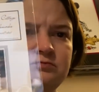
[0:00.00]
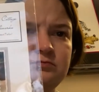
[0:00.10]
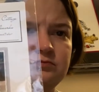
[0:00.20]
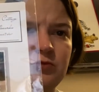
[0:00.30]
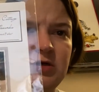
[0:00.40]

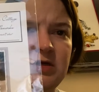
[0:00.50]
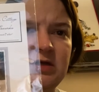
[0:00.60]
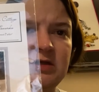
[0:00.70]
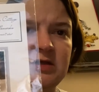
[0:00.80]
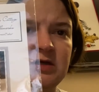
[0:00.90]
right,
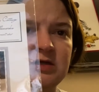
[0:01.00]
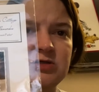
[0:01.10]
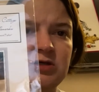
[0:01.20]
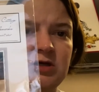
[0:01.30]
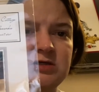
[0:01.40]
in the
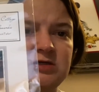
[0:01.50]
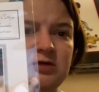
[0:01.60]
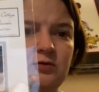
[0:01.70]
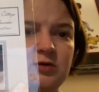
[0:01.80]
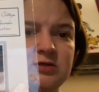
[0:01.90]
Country Cottage
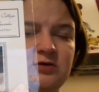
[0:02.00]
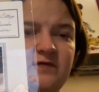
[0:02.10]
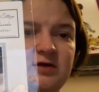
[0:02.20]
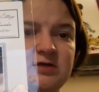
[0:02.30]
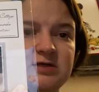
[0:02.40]
Needlework Snow
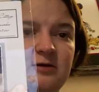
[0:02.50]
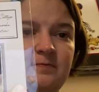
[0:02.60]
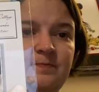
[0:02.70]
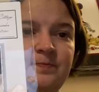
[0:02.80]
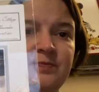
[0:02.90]
Village come.
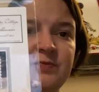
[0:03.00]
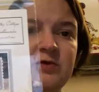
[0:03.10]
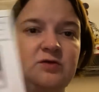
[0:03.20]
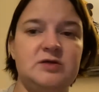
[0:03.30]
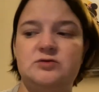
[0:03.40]

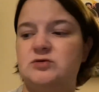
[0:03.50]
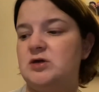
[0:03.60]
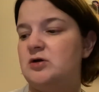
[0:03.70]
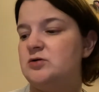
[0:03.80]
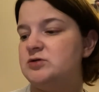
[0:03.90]
So this was the
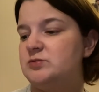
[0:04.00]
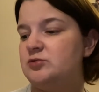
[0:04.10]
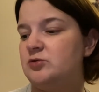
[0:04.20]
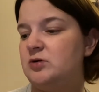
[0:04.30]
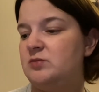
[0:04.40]
auto ship
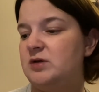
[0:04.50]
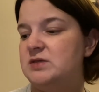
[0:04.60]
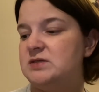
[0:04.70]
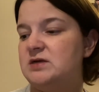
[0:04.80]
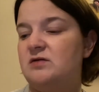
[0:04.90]
program I had
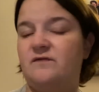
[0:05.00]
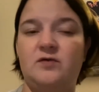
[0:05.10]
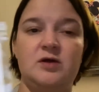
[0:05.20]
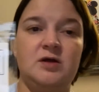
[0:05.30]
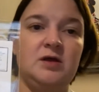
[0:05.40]
signed up for.